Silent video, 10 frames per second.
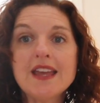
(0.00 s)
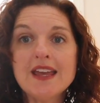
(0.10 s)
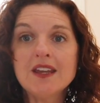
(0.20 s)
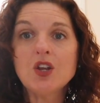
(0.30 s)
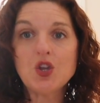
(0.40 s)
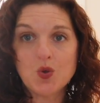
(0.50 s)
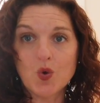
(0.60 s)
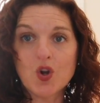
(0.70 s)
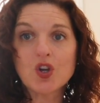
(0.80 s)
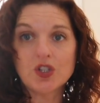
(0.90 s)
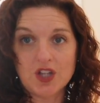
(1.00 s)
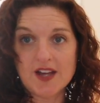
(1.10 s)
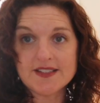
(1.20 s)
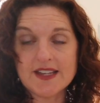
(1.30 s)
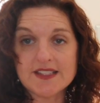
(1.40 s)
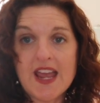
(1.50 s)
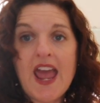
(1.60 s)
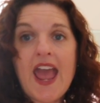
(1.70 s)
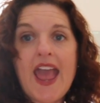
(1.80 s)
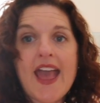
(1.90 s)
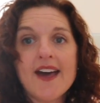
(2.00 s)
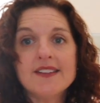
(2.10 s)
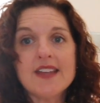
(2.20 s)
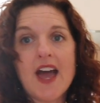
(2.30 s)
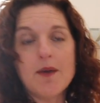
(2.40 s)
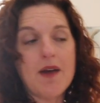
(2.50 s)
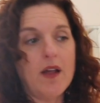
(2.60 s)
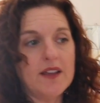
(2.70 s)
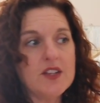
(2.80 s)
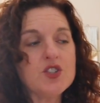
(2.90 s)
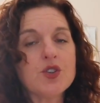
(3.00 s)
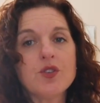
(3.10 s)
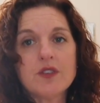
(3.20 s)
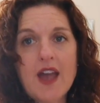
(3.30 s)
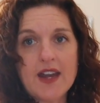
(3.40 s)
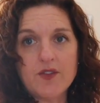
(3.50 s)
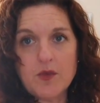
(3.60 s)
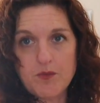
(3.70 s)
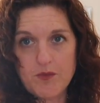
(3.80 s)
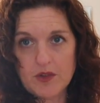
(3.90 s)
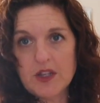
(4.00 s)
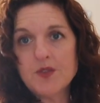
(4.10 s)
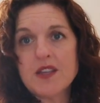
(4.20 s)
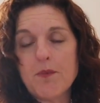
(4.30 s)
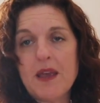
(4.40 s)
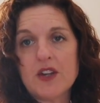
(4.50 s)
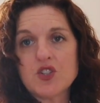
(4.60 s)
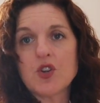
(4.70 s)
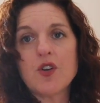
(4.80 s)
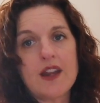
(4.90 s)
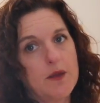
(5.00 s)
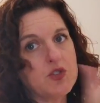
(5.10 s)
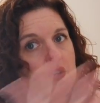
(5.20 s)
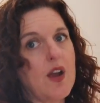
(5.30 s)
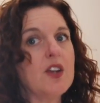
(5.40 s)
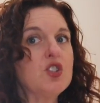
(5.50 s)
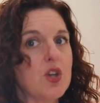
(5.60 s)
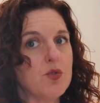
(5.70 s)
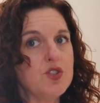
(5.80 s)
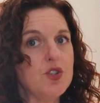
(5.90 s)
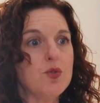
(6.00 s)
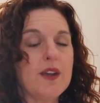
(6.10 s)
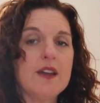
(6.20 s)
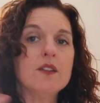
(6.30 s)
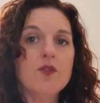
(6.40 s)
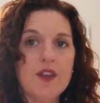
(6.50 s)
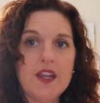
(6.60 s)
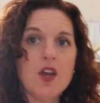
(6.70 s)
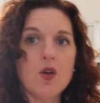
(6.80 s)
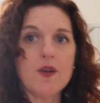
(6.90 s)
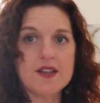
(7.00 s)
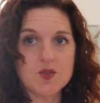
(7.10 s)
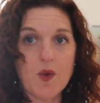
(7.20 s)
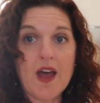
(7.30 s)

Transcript: in your closet. And I'll insert kind of a close-up picture, and I'm sure I showed you in the video as